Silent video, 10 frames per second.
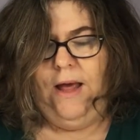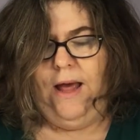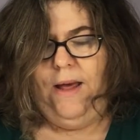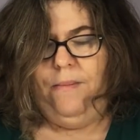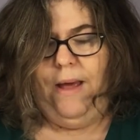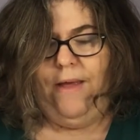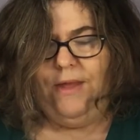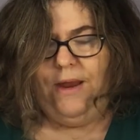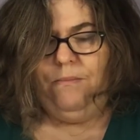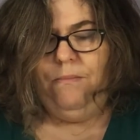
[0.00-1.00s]
and
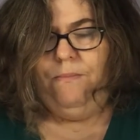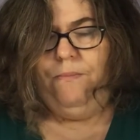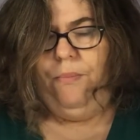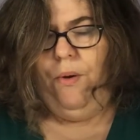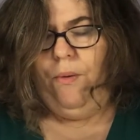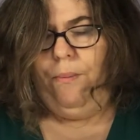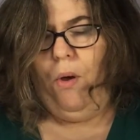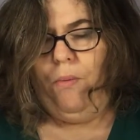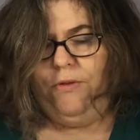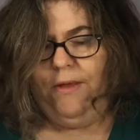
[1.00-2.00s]
then
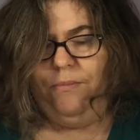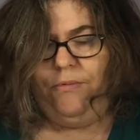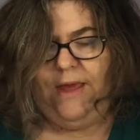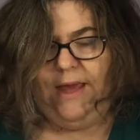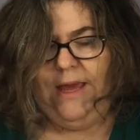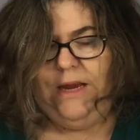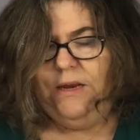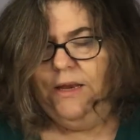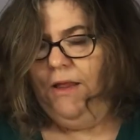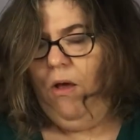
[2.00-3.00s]
pop something
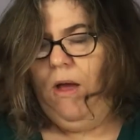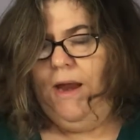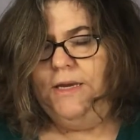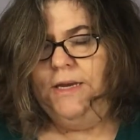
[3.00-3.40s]
inside